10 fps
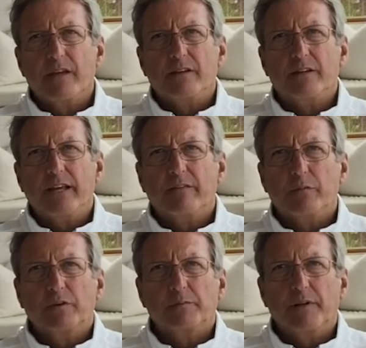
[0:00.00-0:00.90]
David
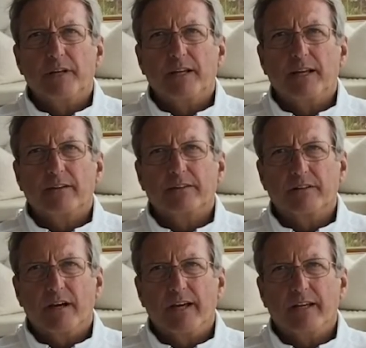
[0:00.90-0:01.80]
was playing
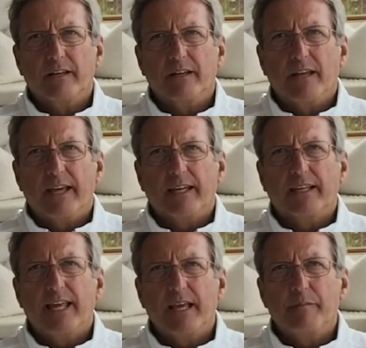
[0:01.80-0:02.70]
outside and
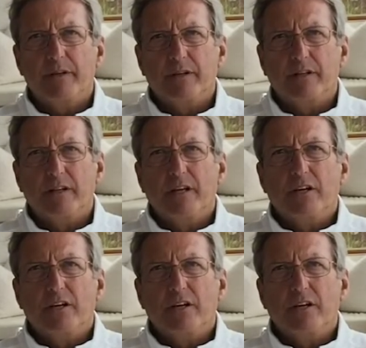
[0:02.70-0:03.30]
came in